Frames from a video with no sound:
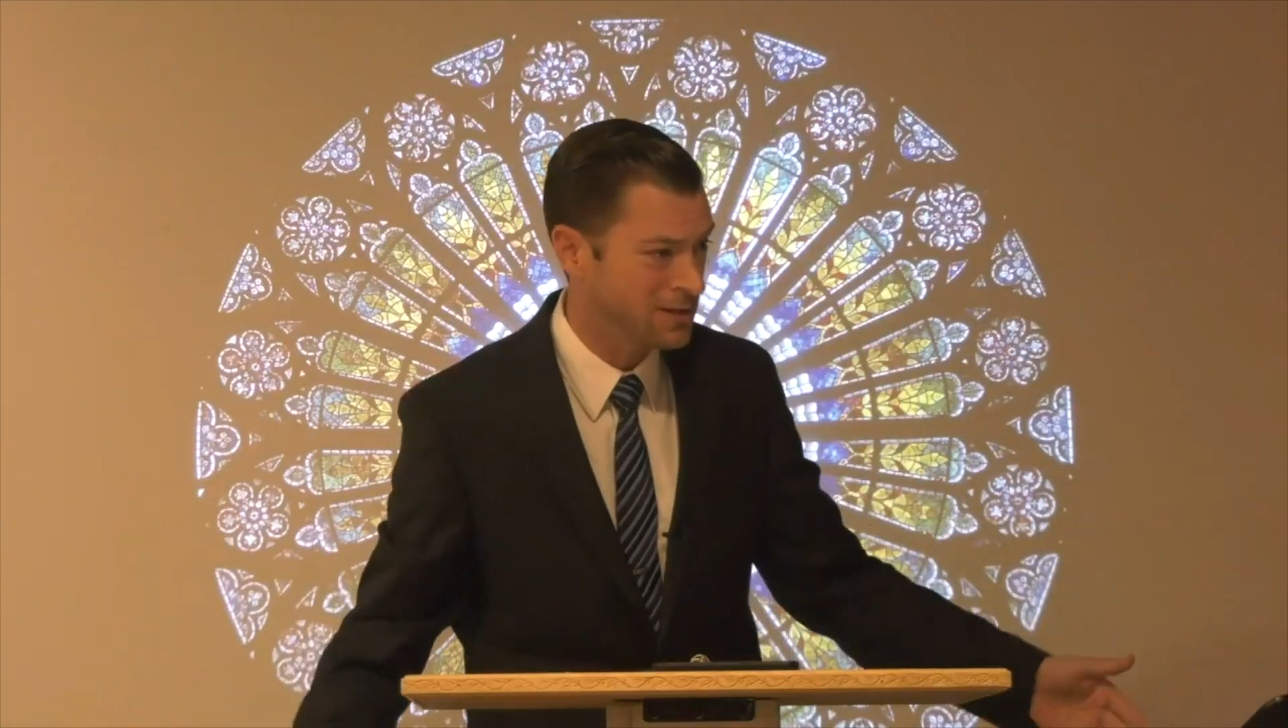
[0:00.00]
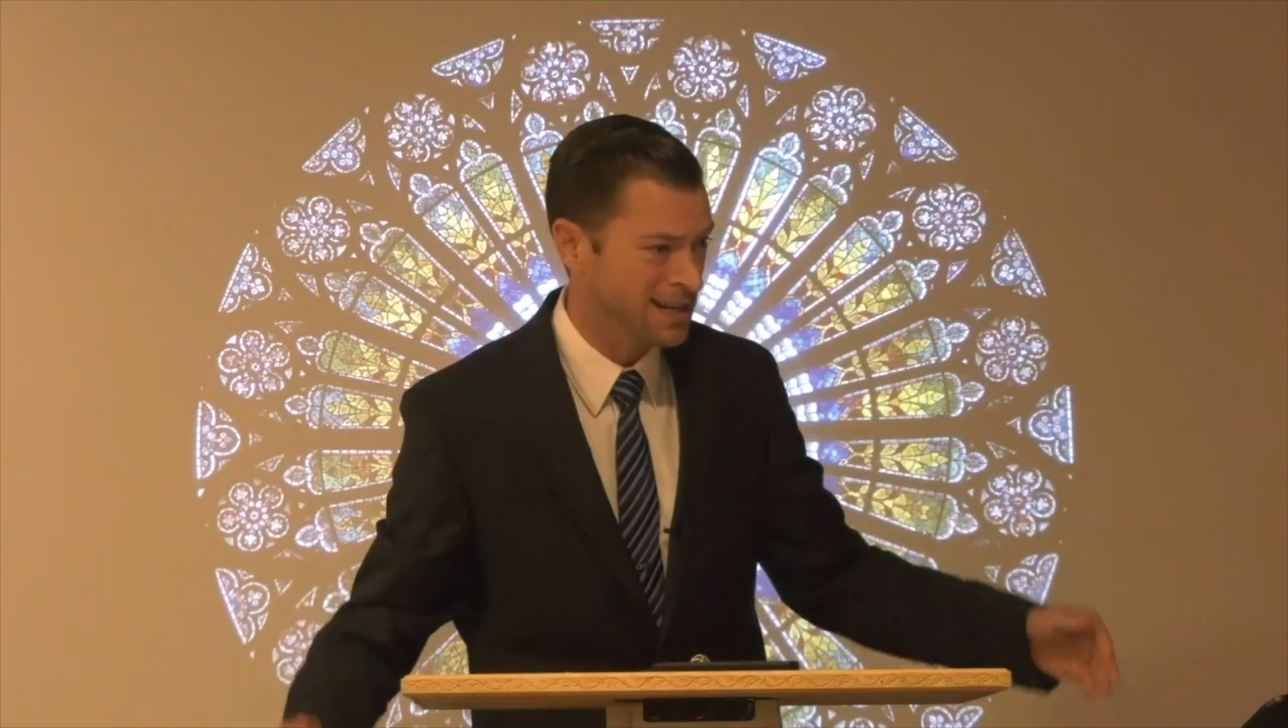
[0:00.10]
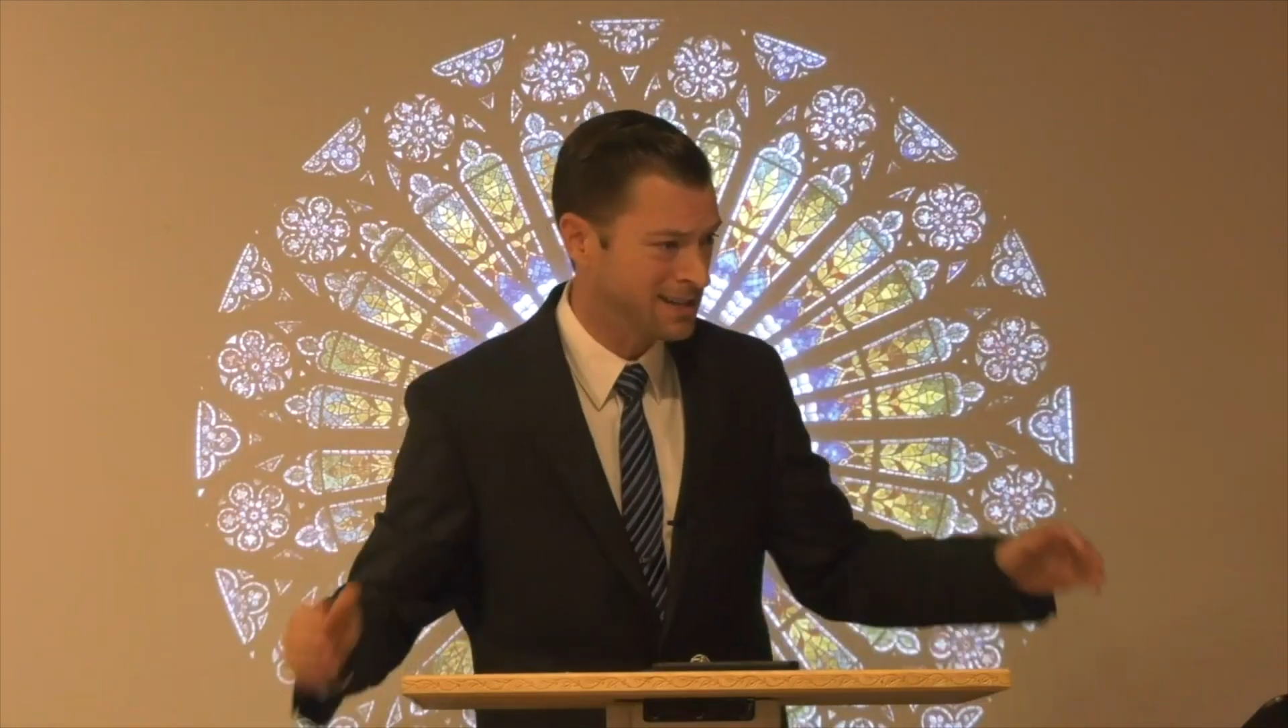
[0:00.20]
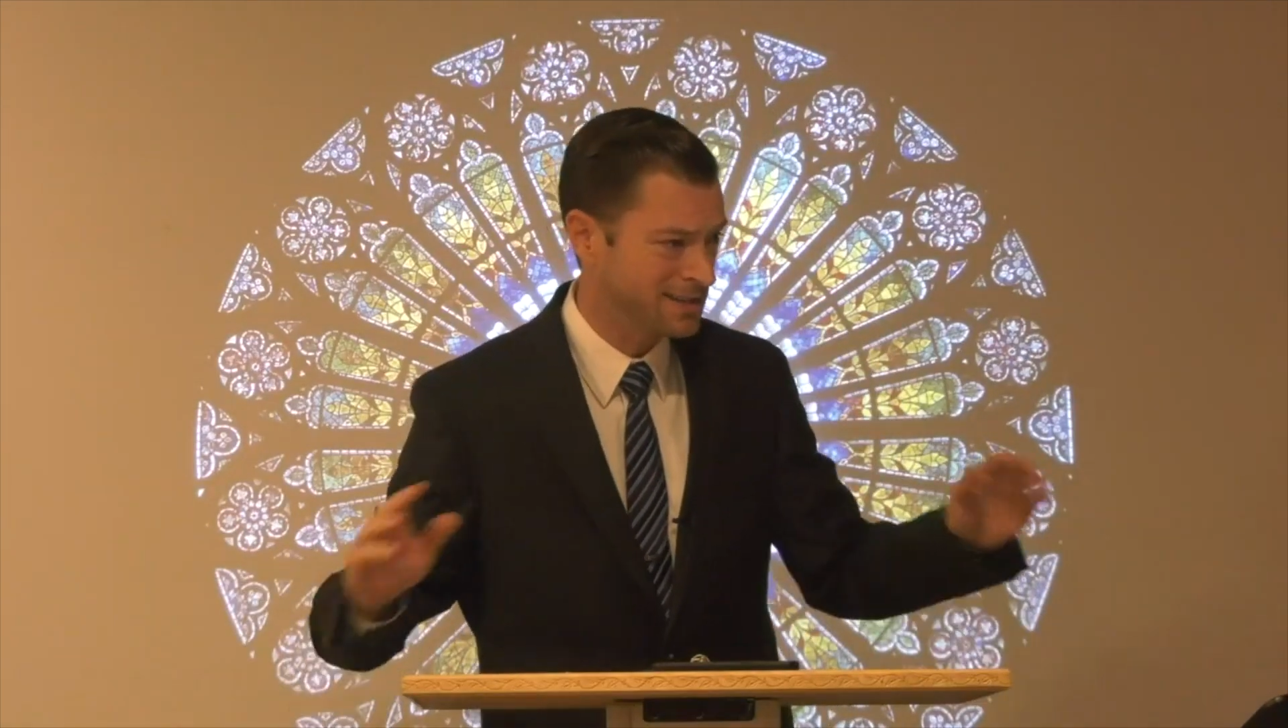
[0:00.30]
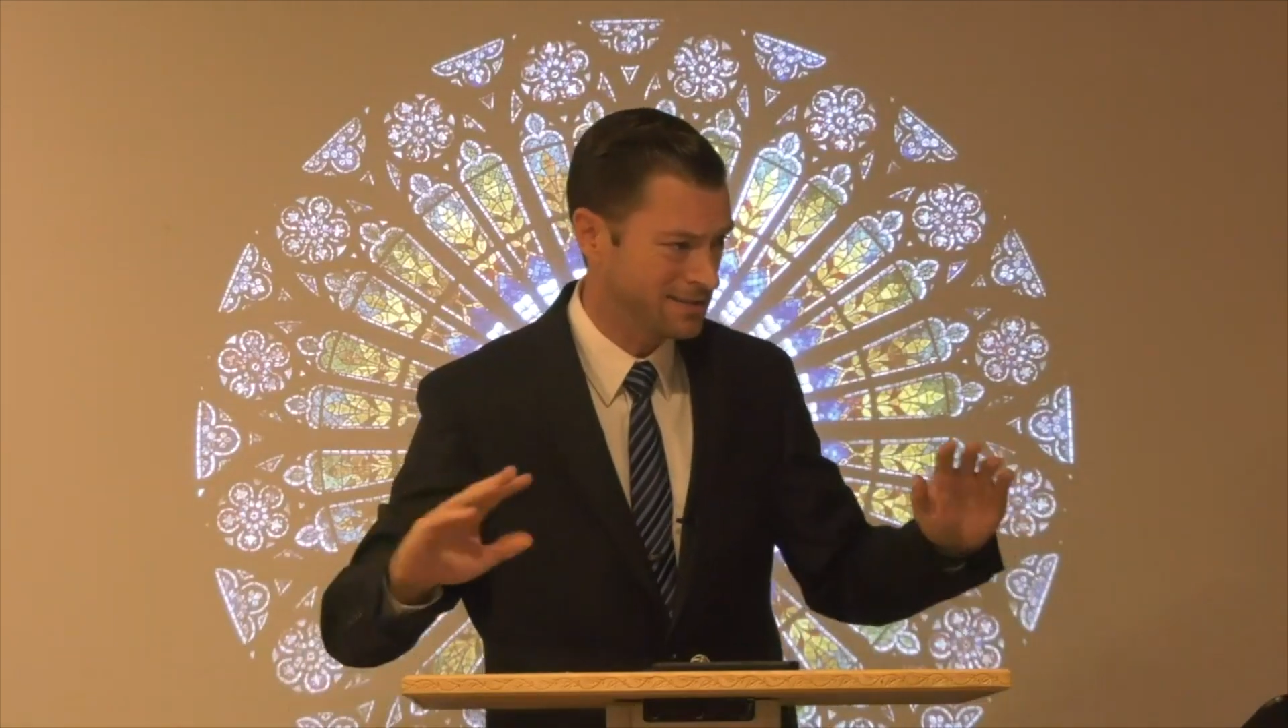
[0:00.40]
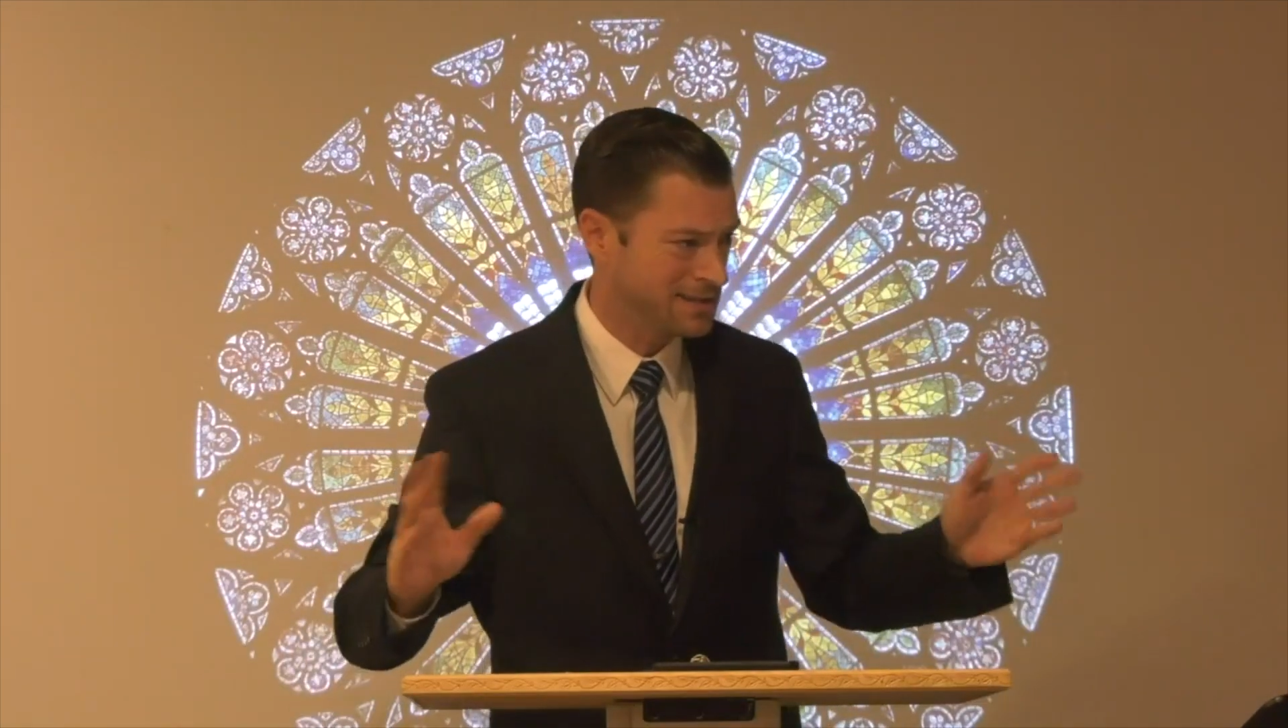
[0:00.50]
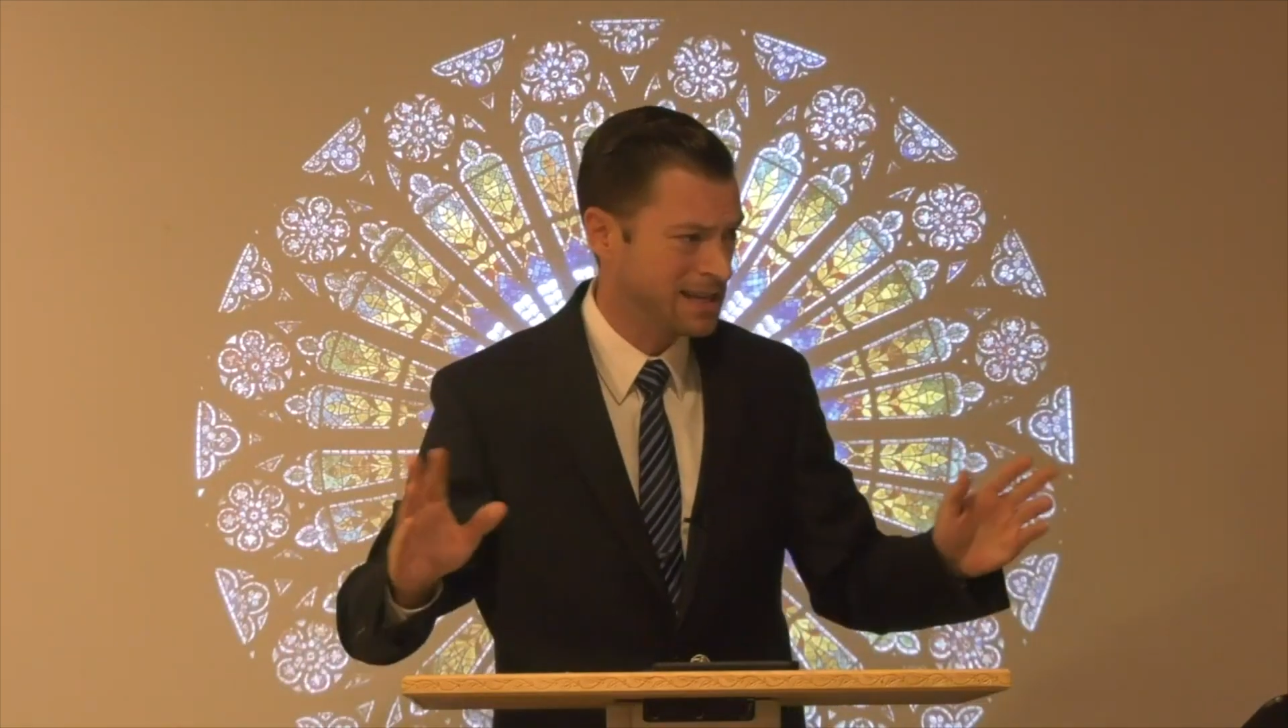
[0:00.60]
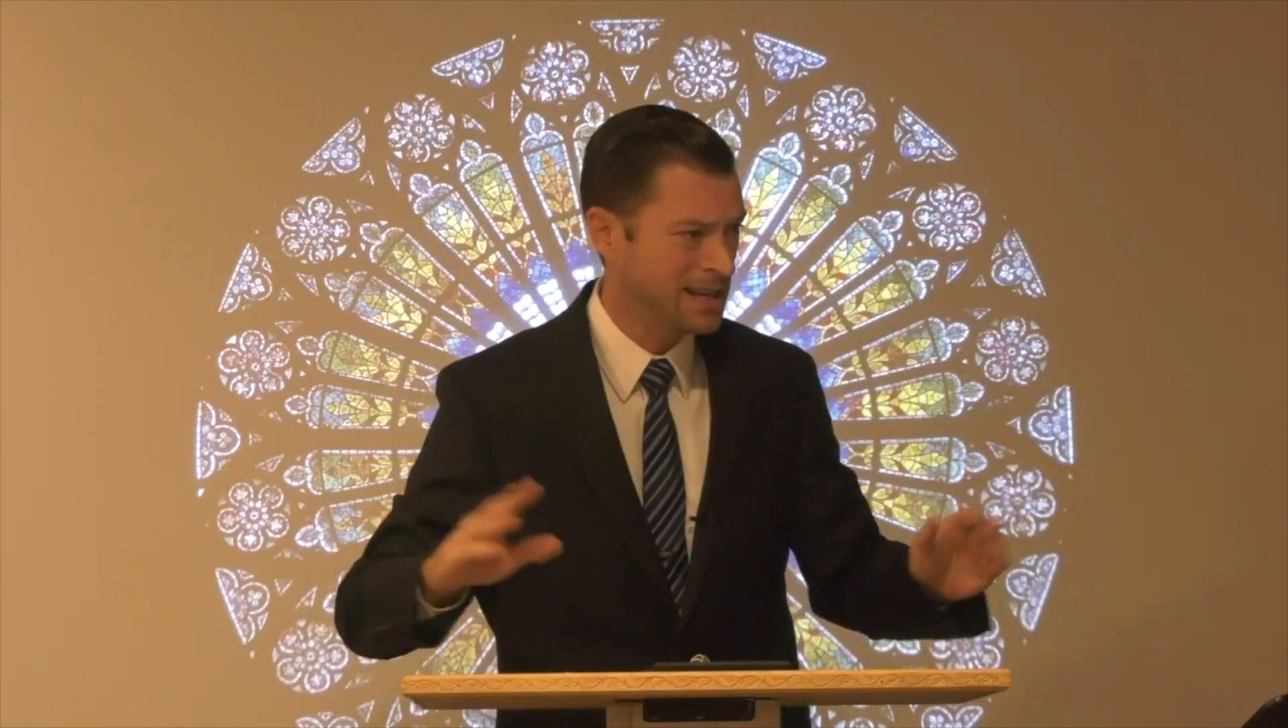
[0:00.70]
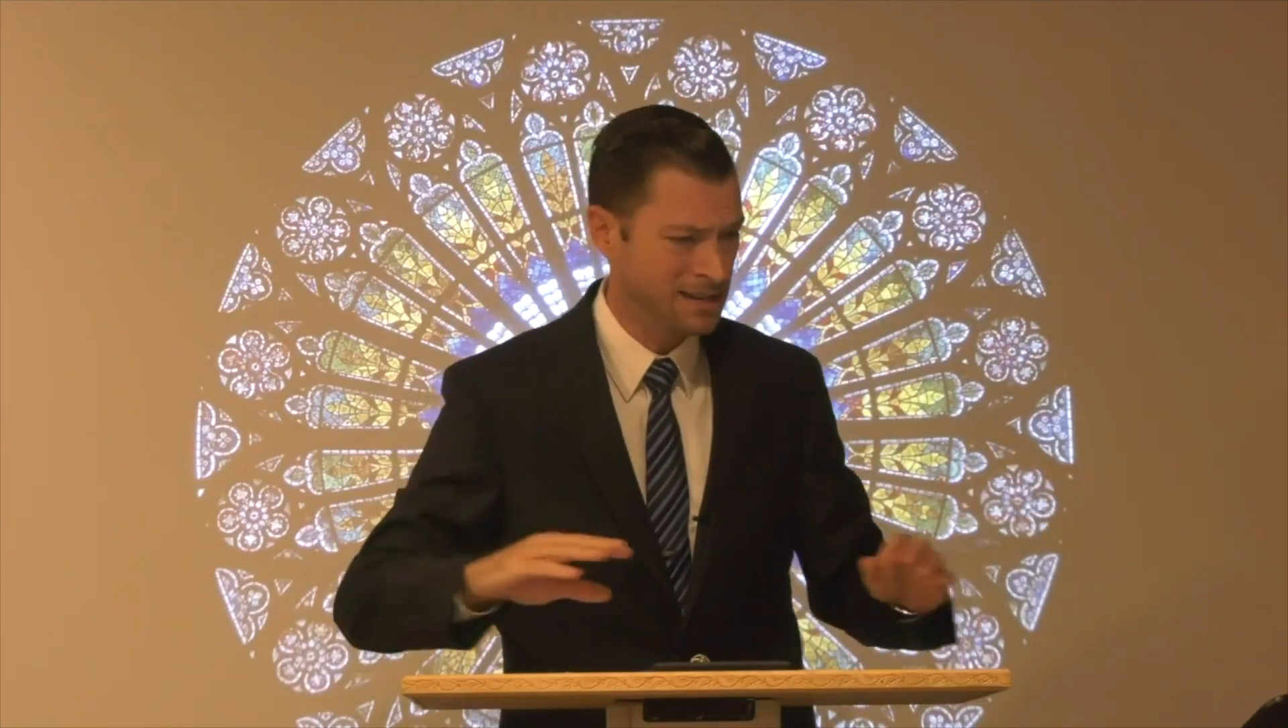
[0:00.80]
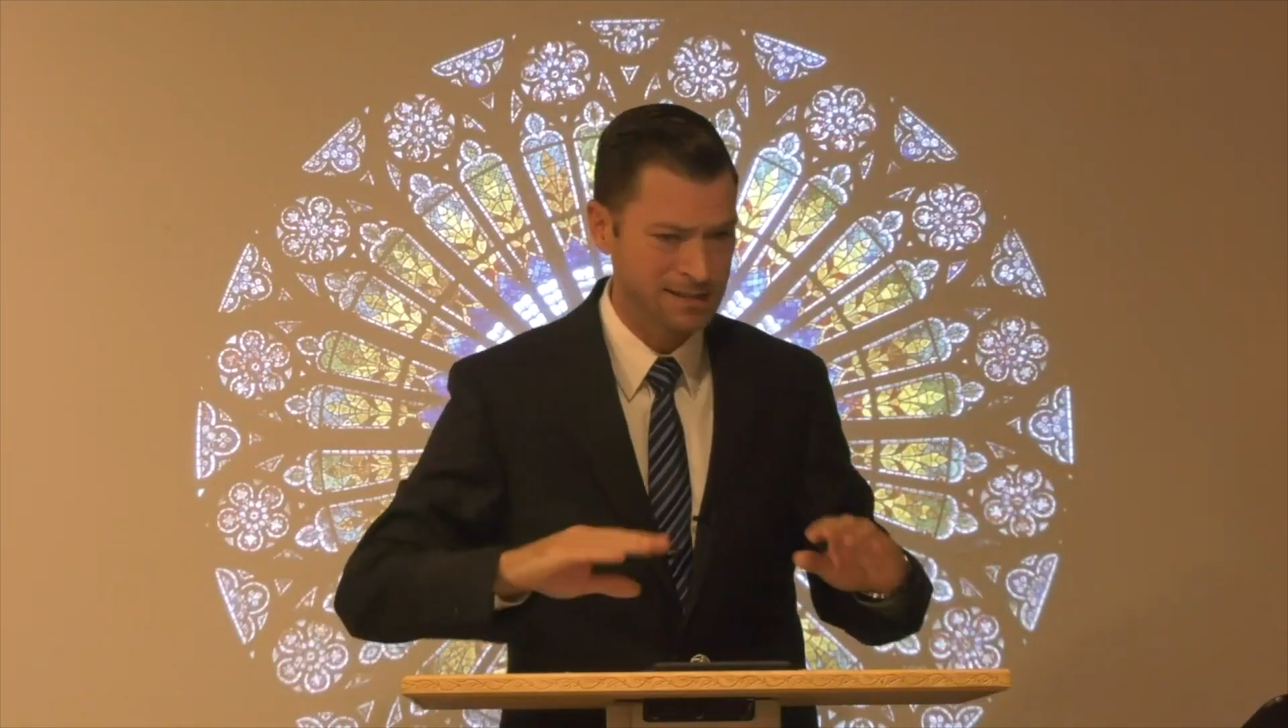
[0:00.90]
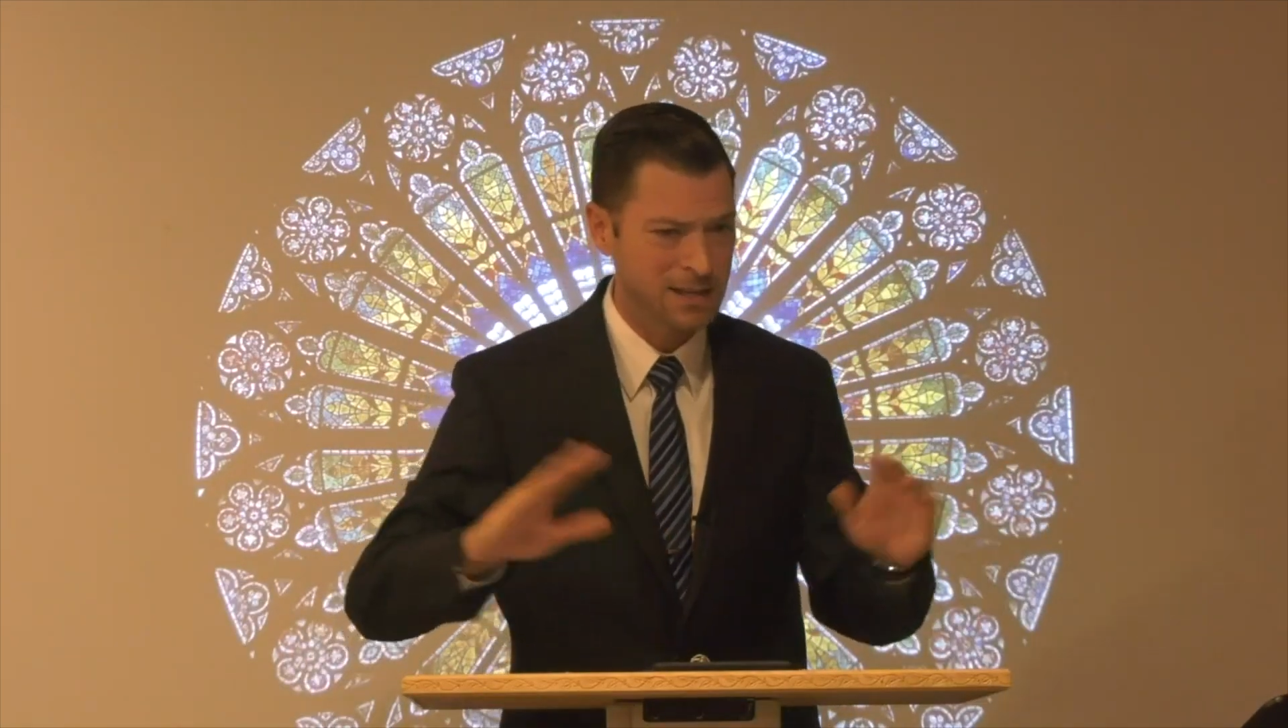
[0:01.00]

and I can say that because